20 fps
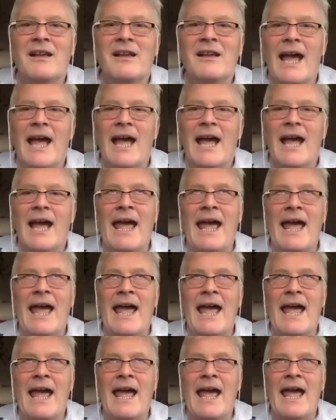And
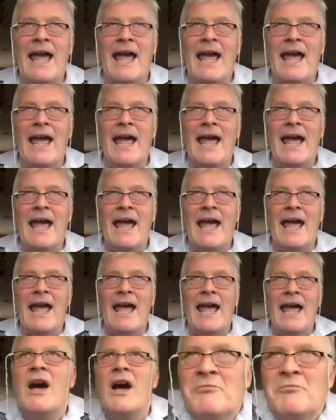
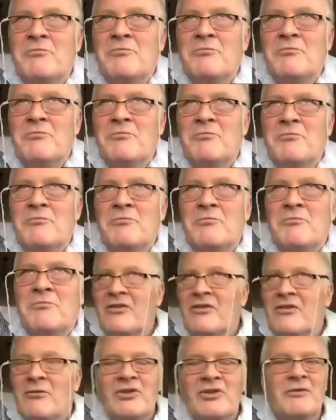throughout my career,
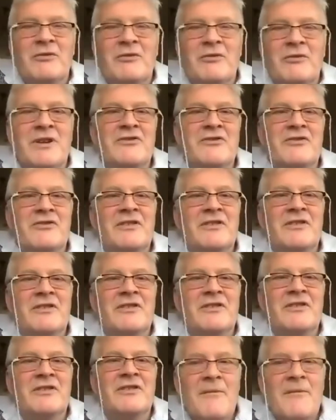because I was so interested
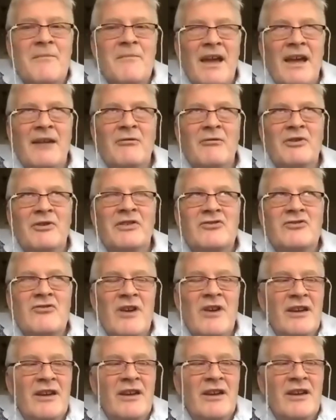in language, I
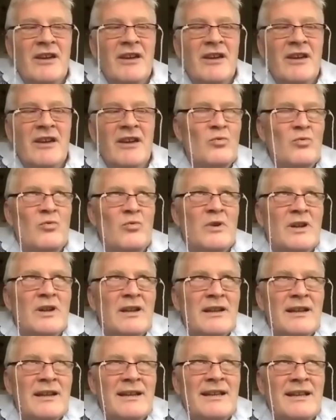was trying
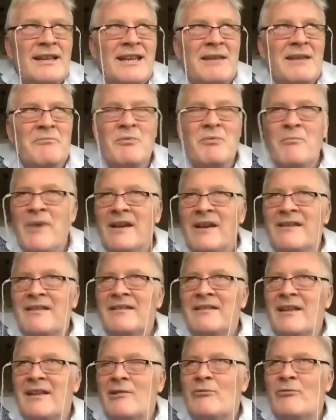to keep
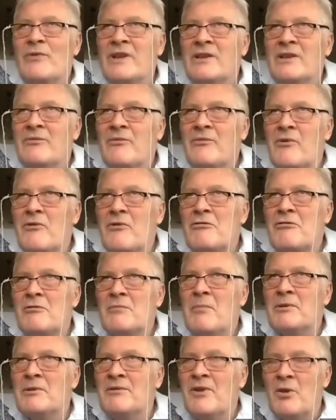myself
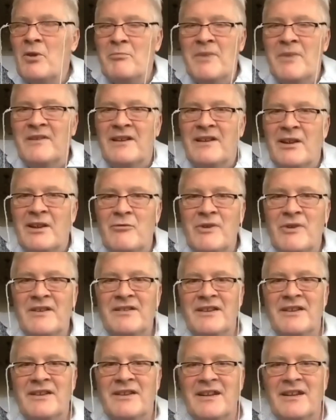informed about development in
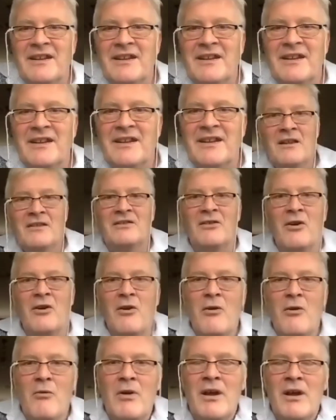linguistics.
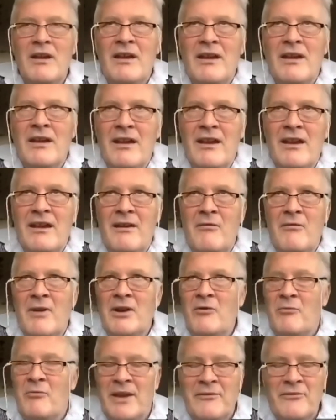So uh,
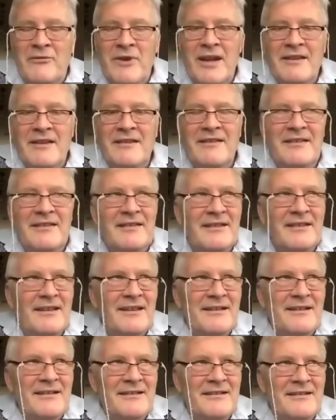one of my friends
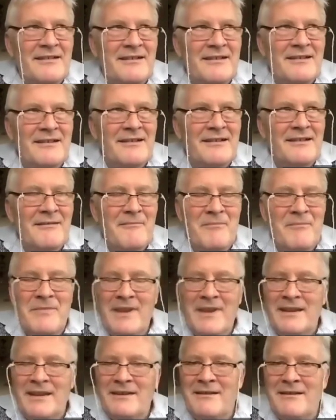and
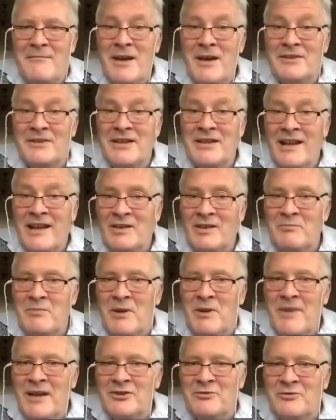um, uh, Martin
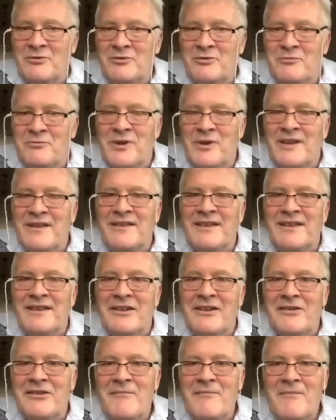Haspelmath, whom you can see
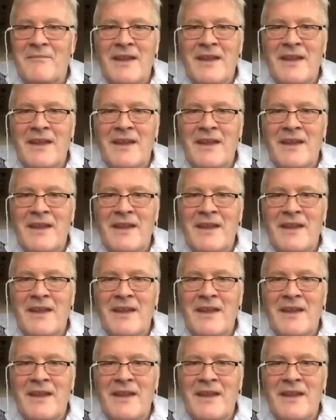here,